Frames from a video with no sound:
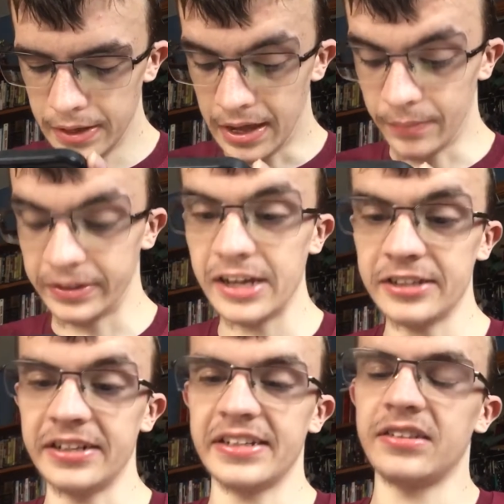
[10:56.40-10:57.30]
I'm glad I
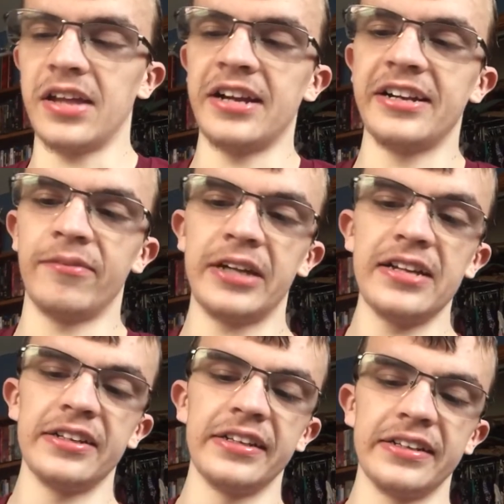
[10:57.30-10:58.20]
didn't get. I am
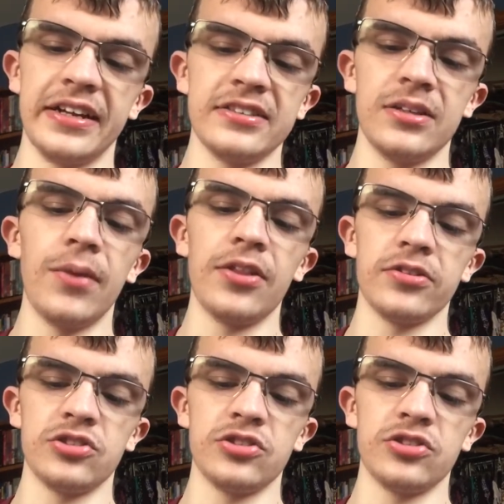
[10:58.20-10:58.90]
glad I didn't get some other